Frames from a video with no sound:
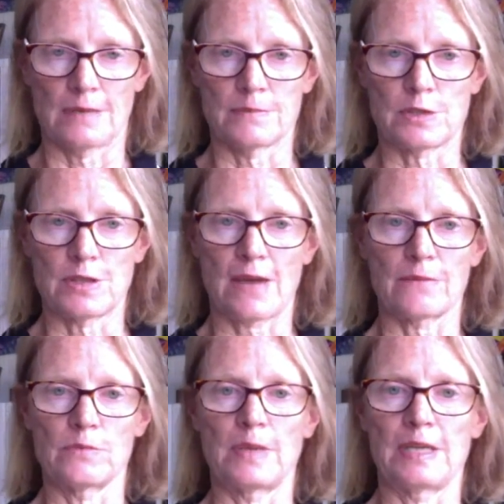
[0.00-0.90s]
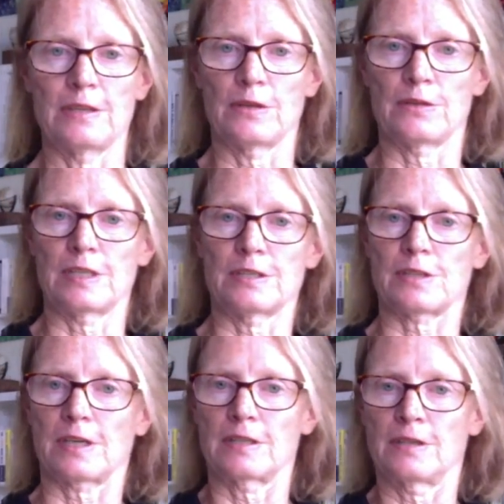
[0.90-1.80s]
So that would be,
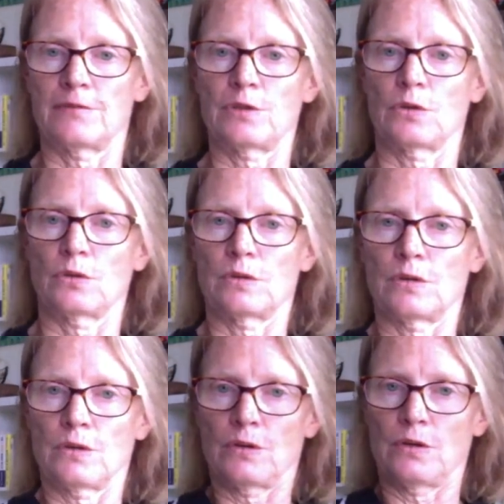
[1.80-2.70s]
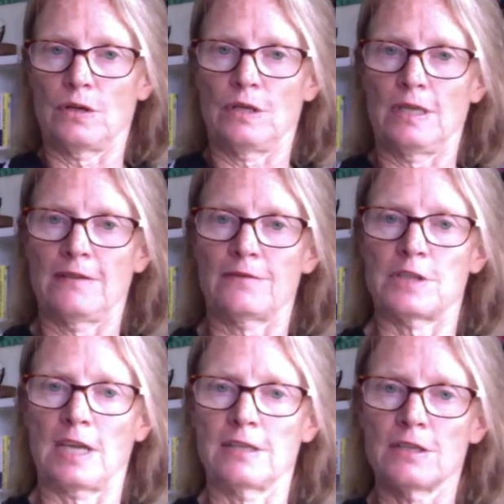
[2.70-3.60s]
things like if you're
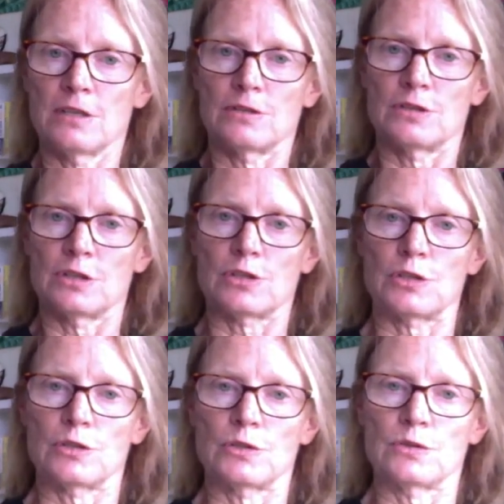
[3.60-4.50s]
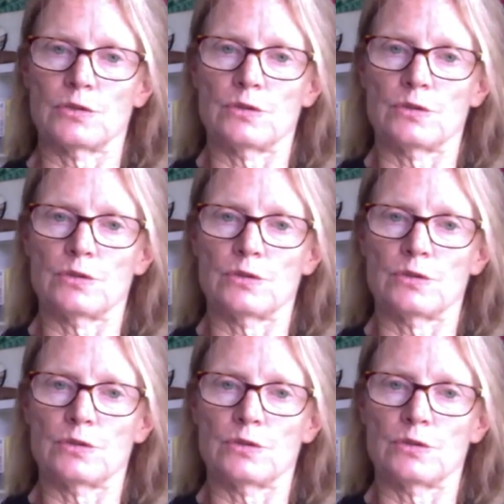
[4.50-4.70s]
lifting, just to